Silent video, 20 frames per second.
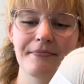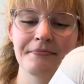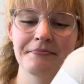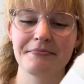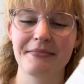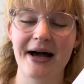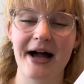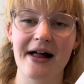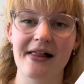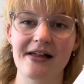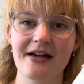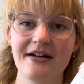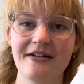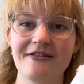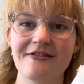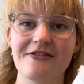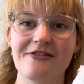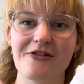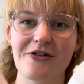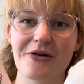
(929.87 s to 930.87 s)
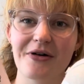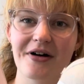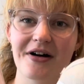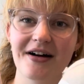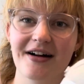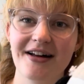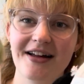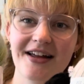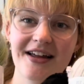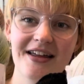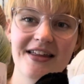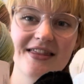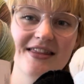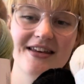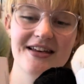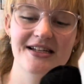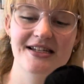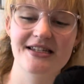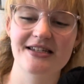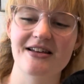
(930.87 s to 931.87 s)
palette for
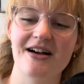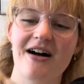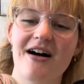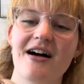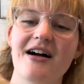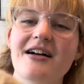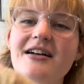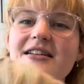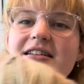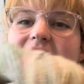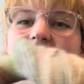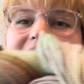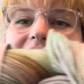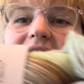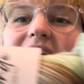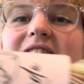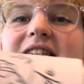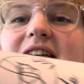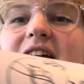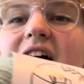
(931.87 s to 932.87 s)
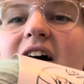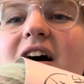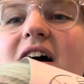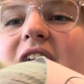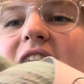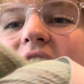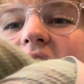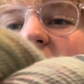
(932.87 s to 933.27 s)
these socks. This yarn